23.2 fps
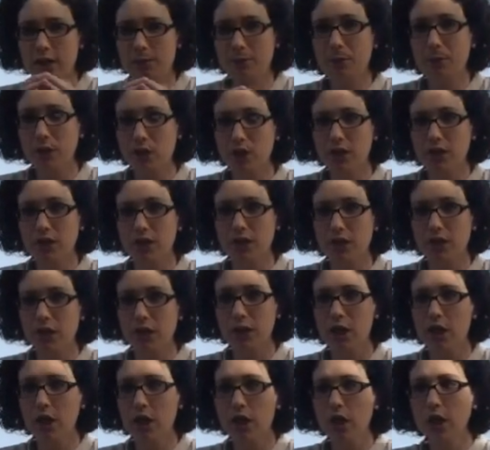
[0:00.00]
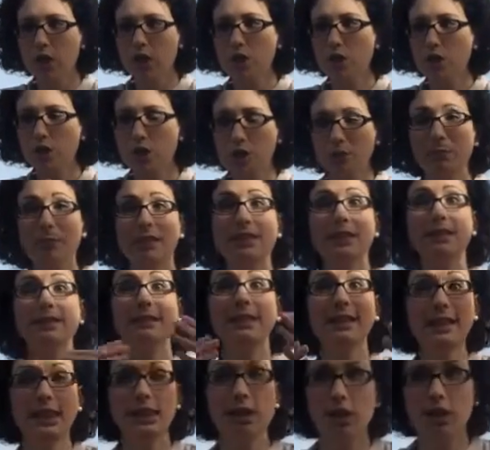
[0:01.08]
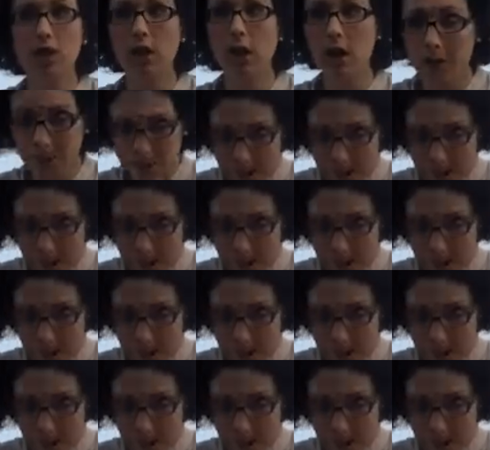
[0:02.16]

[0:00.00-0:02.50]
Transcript: person, should be the leader of